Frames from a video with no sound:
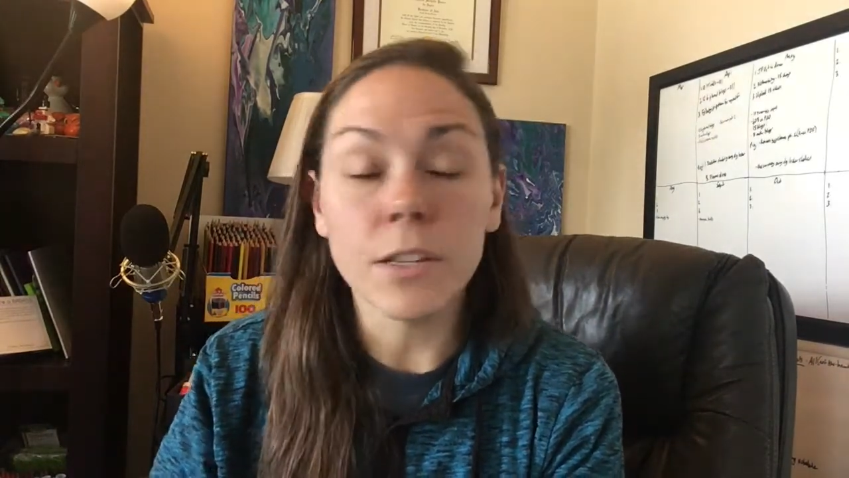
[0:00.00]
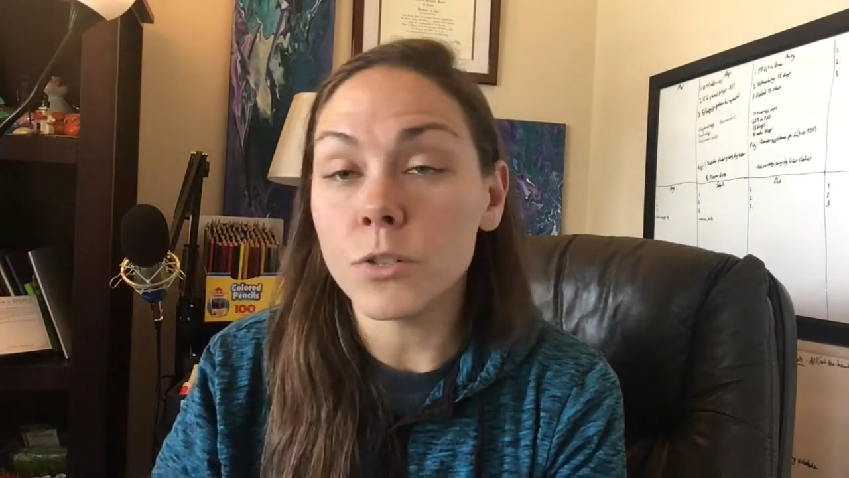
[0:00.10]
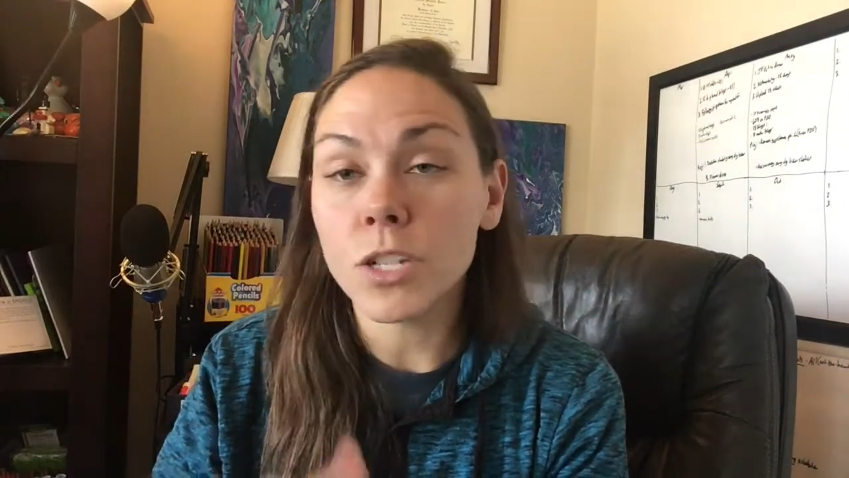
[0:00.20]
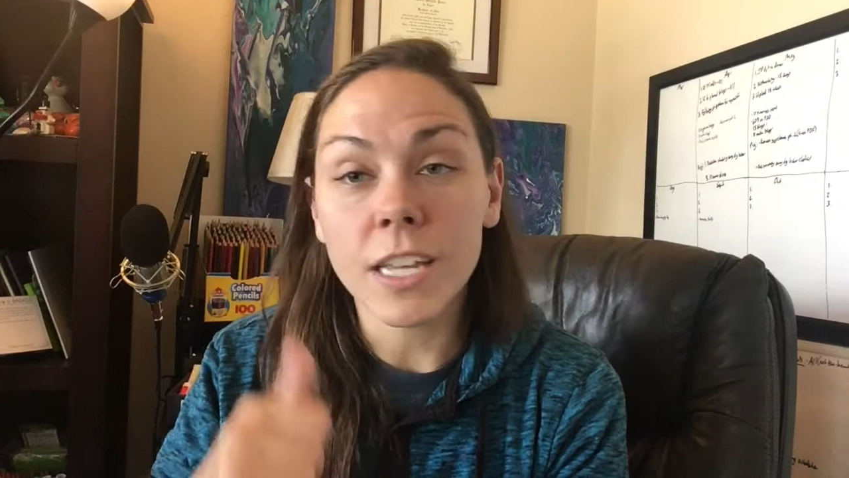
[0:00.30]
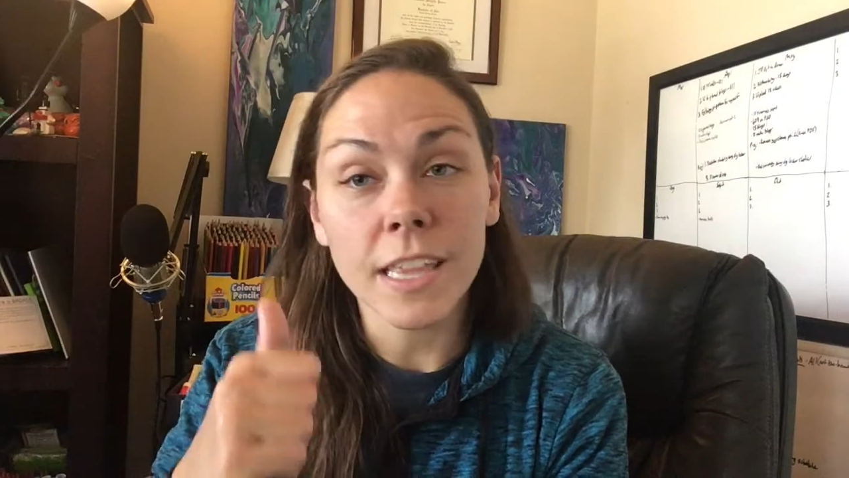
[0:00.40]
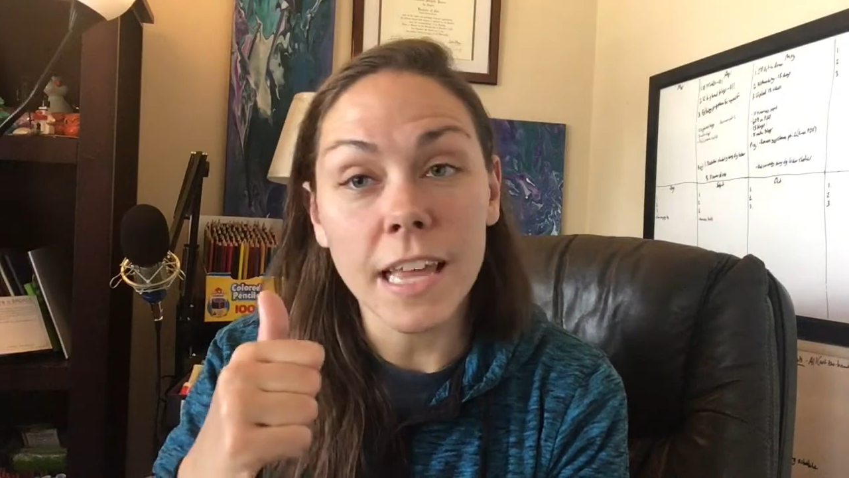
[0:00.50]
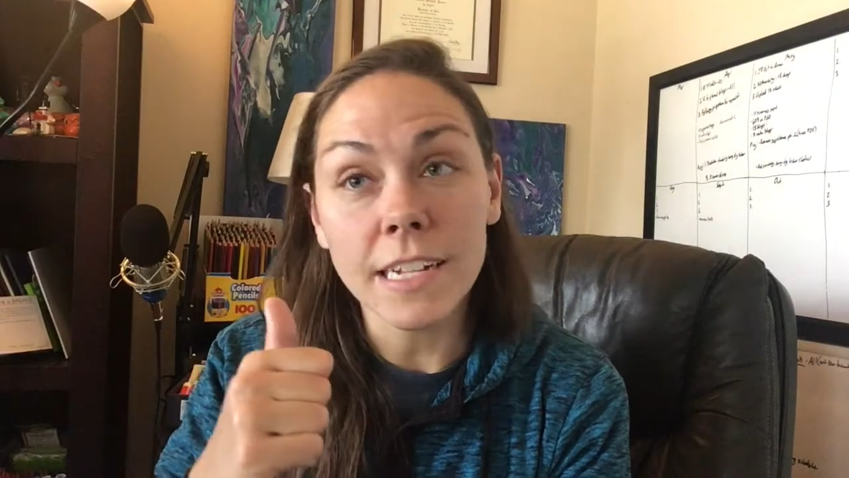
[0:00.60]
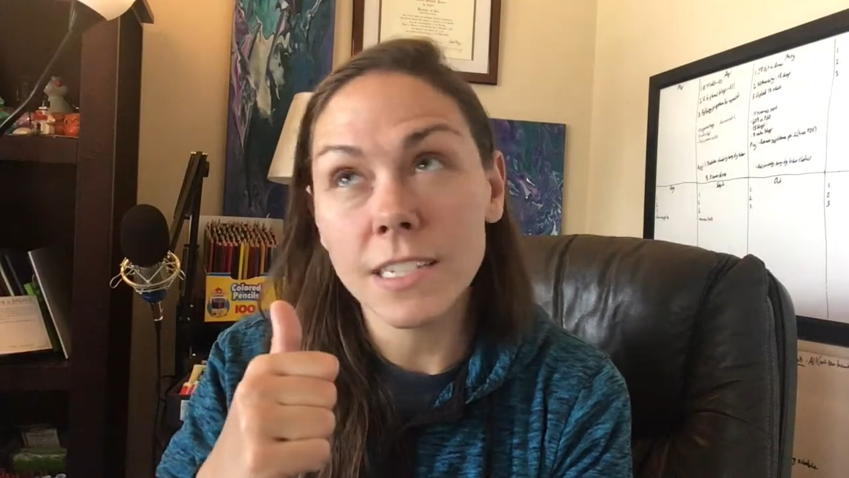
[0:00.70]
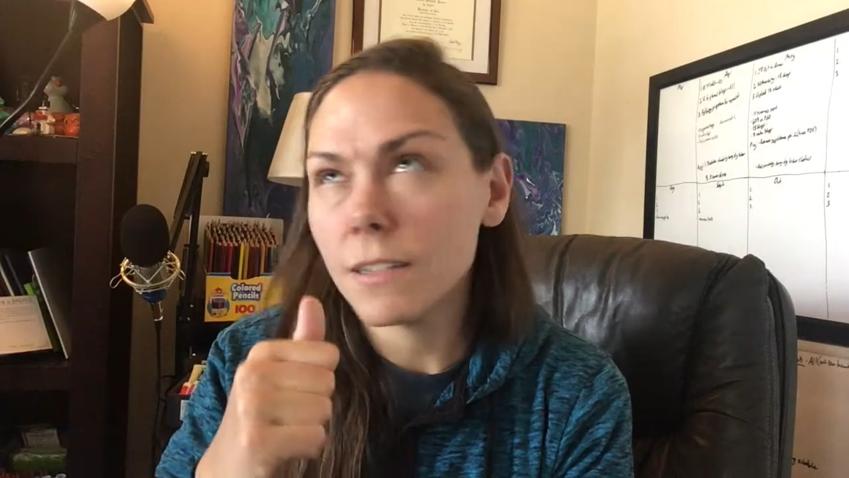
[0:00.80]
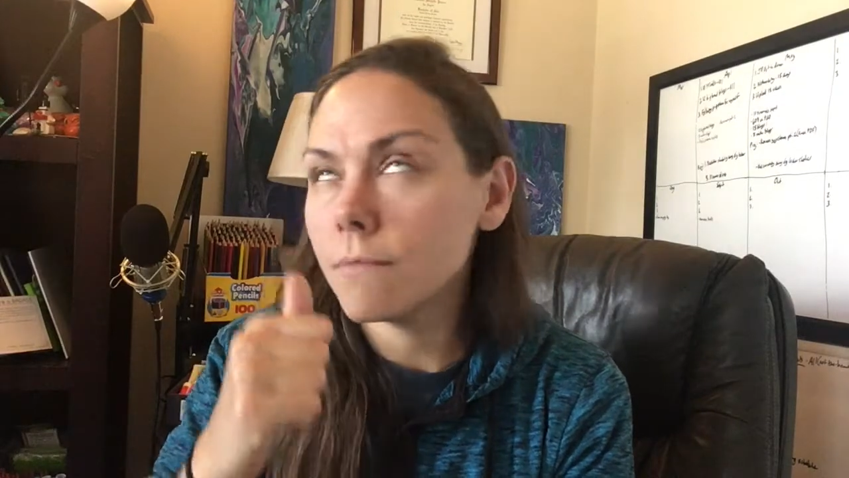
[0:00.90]
Usually
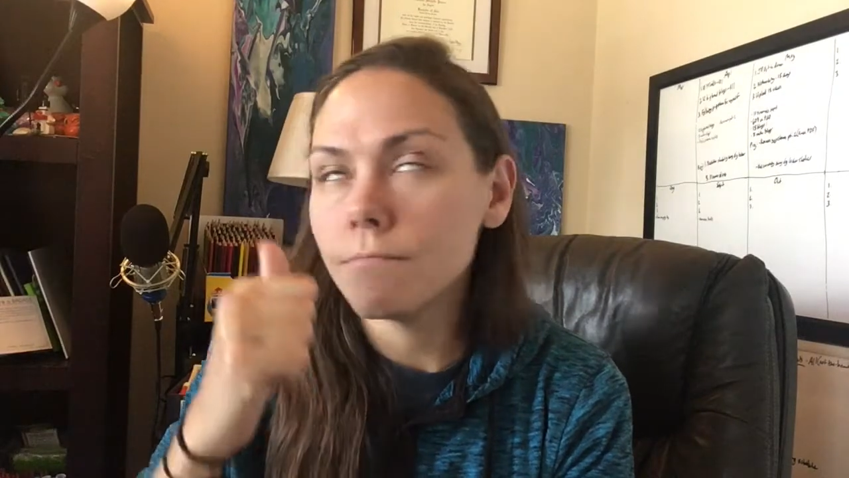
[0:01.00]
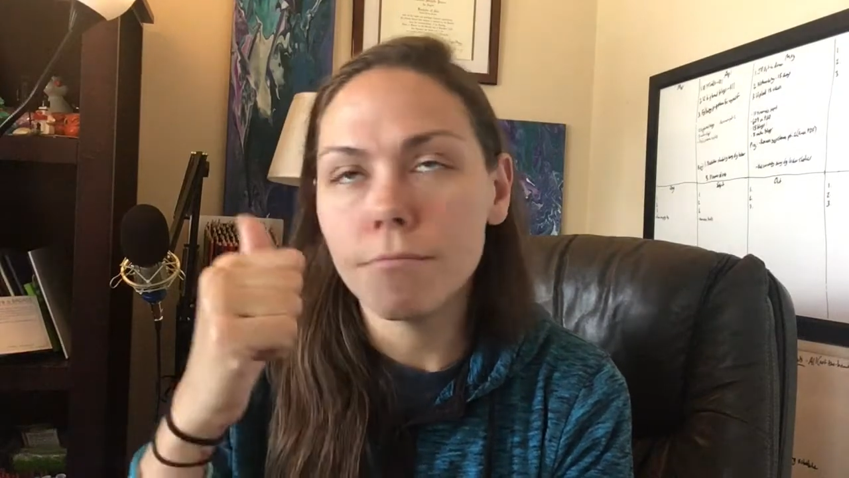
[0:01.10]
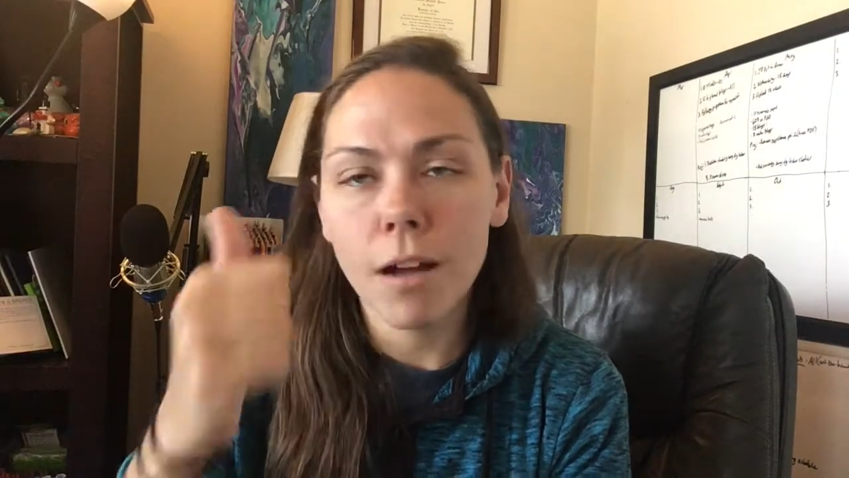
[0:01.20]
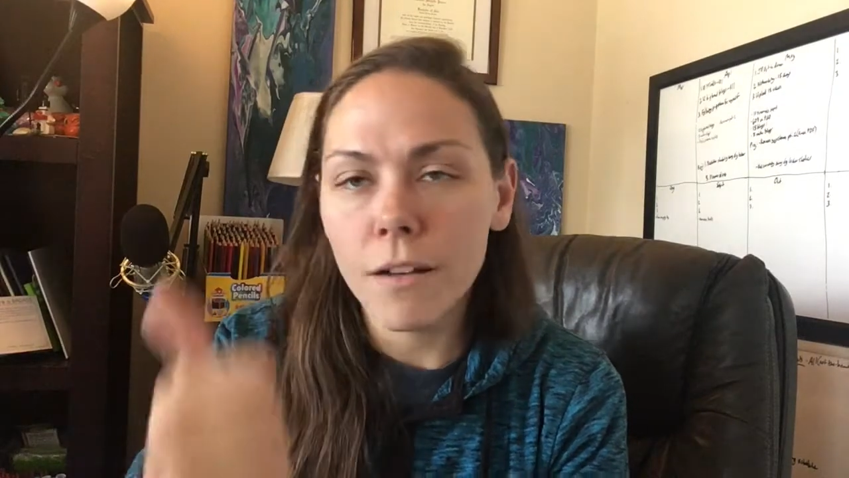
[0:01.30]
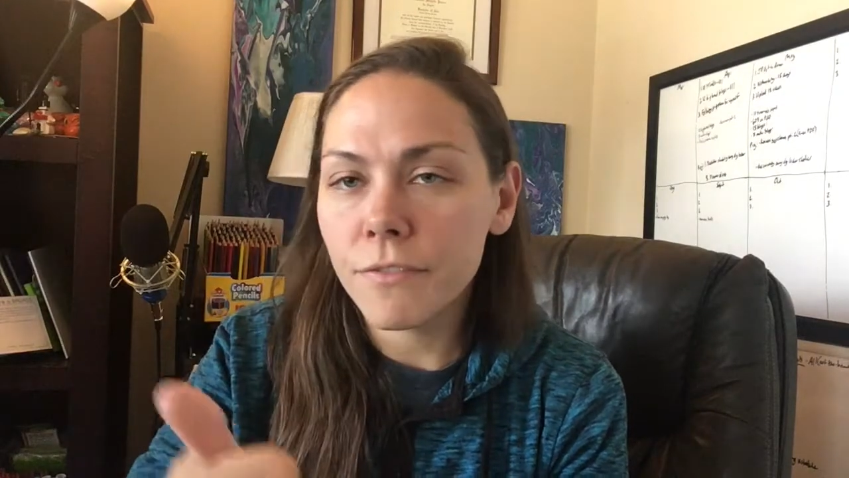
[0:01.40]
that's a